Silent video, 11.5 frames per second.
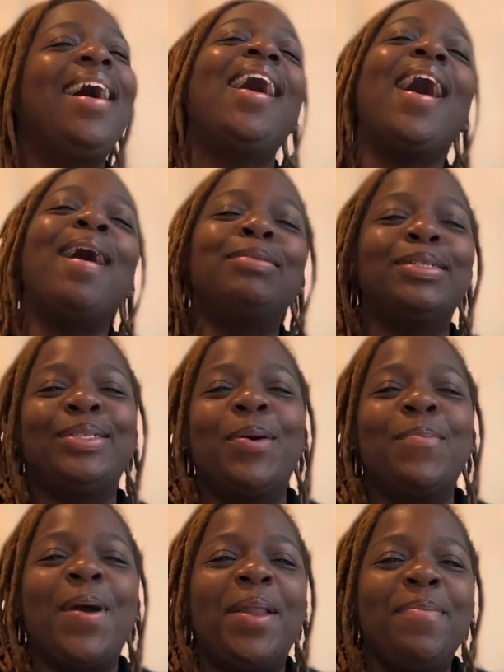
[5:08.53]
I'm just
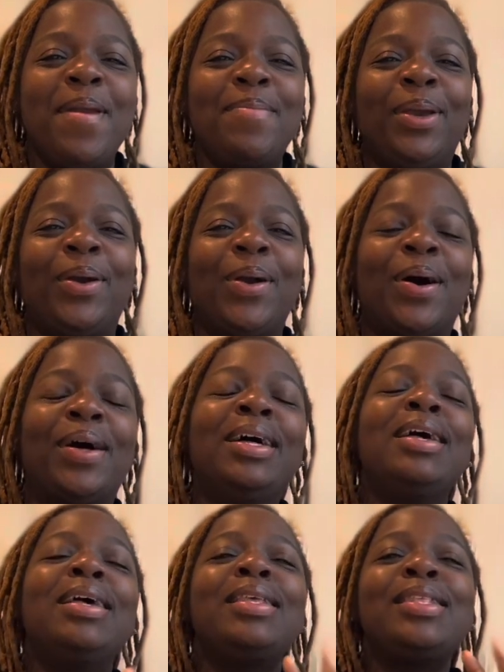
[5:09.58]
so proud of baby girl.
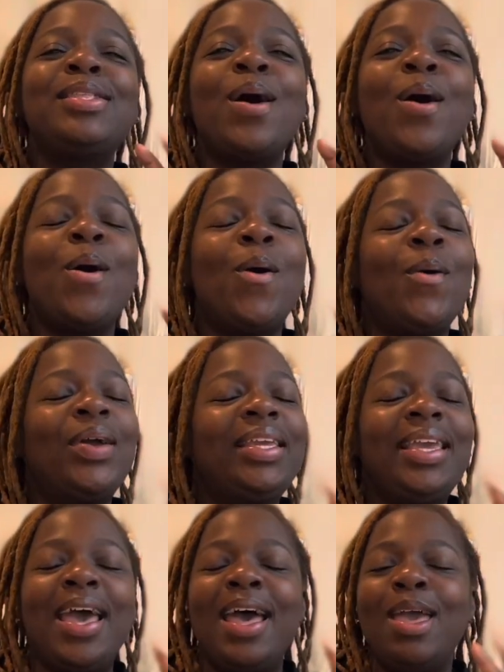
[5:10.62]
So
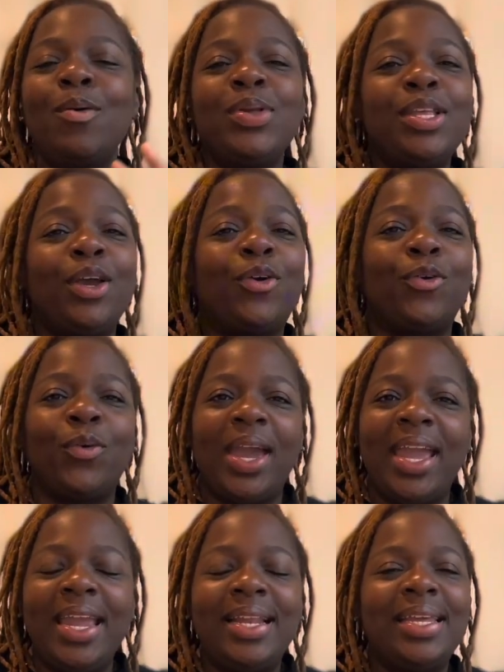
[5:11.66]
yeah, it was a
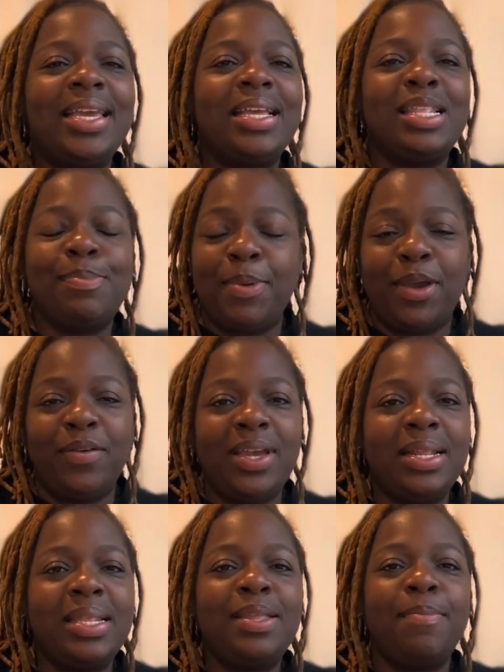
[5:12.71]
great
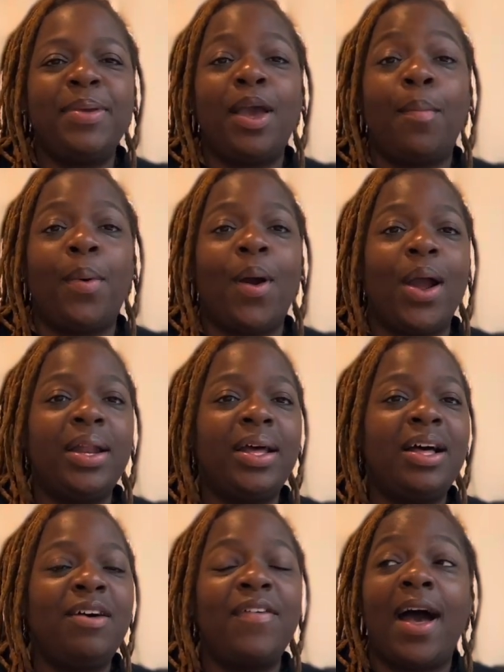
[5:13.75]
experience to be a part
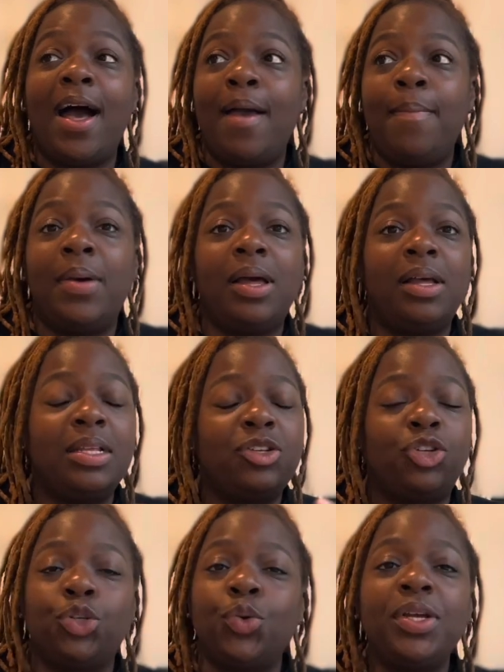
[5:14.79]
of. I'm
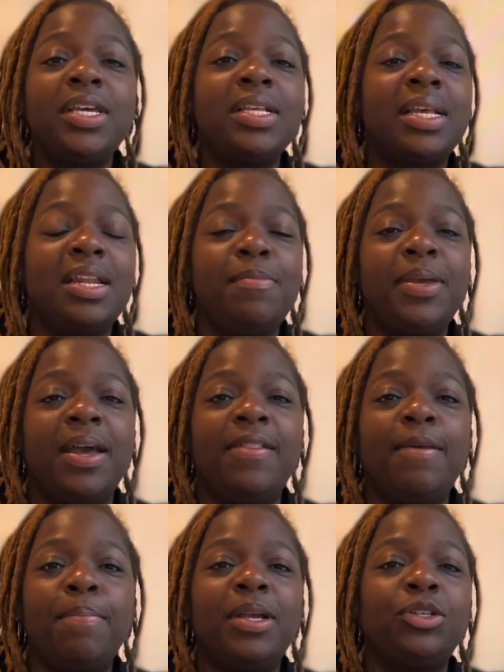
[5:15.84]
sure there's going to be
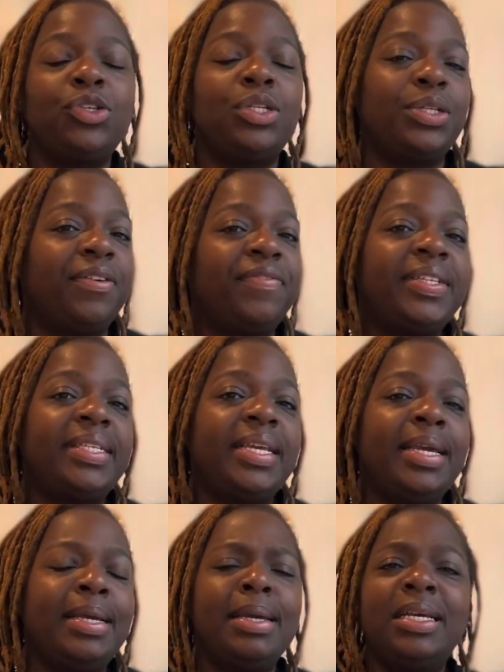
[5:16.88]
other pictures
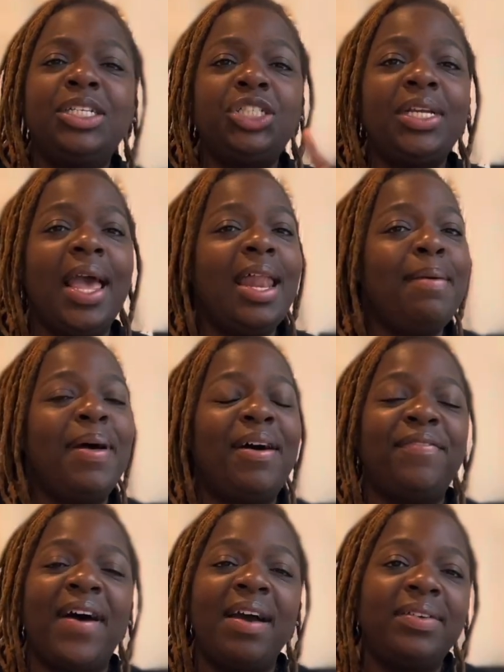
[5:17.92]
surfacing. She had
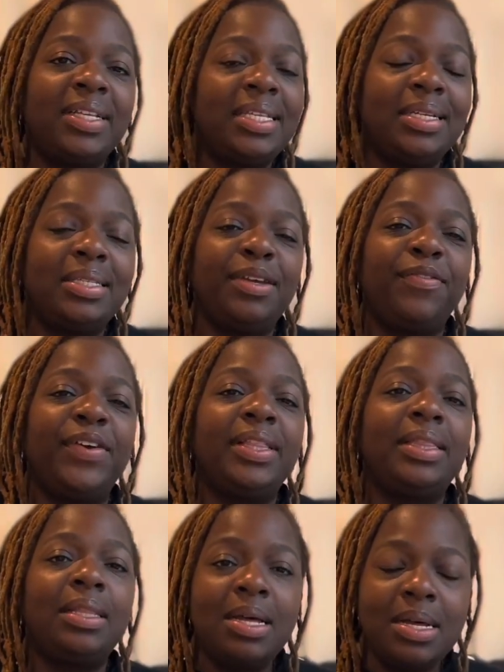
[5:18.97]
about five or six
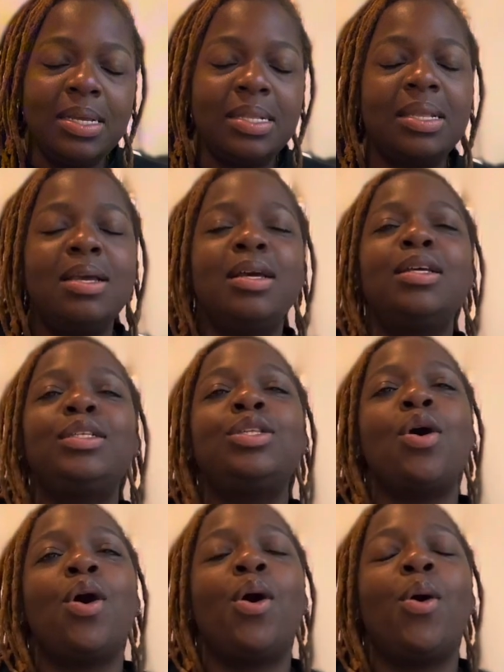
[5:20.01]
different looks.
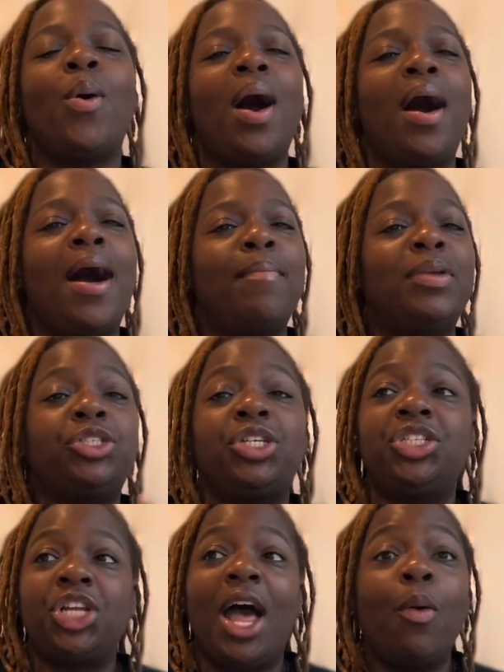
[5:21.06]
So um, she
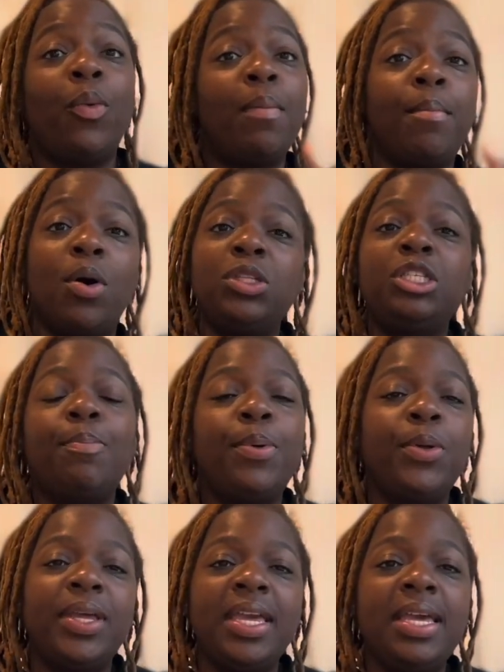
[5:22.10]
shot with
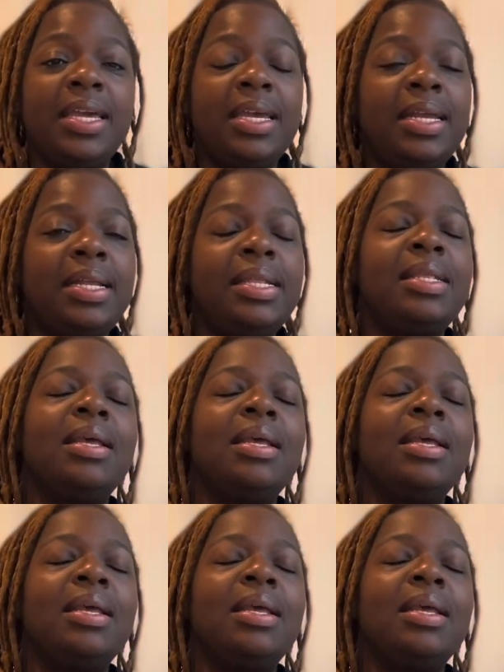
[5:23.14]
multiple kids.